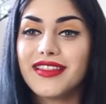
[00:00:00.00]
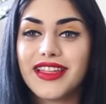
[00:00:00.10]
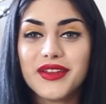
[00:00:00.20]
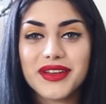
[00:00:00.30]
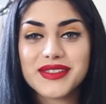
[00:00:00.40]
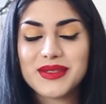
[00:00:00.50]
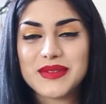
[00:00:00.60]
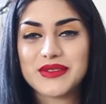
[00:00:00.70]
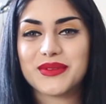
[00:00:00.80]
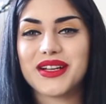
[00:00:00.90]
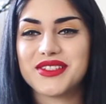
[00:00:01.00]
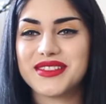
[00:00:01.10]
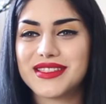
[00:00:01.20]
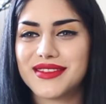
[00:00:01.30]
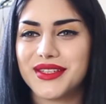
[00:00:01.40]
Thank you guys so much for
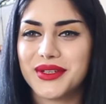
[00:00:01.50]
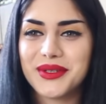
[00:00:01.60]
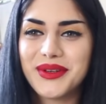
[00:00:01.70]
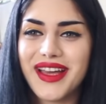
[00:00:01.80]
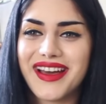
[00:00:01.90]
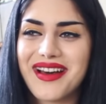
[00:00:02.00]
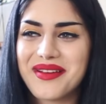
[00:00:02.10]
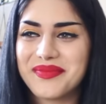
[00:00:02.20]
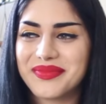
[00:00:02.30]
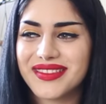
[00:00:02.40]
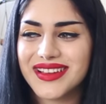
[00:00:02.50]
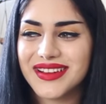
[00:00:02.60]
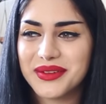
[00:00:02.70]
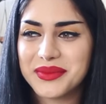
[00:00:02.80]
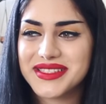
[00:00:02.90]
watching this video. Um,
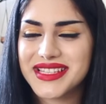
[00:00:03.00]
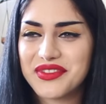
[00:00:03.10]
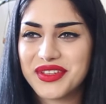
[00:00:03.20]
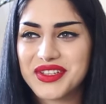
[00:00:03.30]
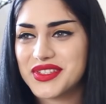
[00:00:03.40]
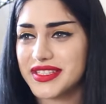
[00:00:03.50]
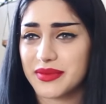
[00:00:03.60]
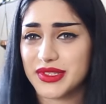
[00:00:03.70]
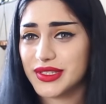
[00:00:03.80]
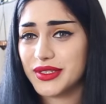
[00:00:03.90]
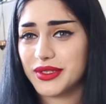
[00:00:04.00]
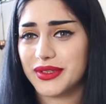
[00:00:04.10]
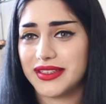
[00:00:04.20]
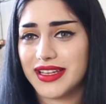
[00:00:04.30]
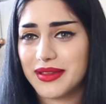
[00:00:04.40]
once I finish this, I'm just gonna go
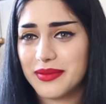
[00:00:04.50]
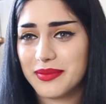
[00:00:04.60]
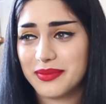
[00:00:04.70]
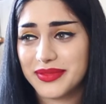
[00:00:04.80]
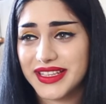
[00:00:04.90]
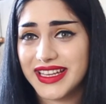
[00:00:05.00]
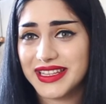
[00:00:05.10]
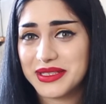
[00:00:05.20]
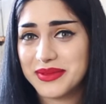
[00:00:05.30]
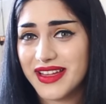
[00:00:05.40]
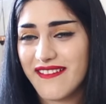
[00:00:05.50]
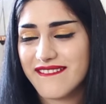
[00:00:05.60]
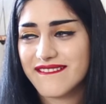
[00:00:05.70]
and, like, play a little bit.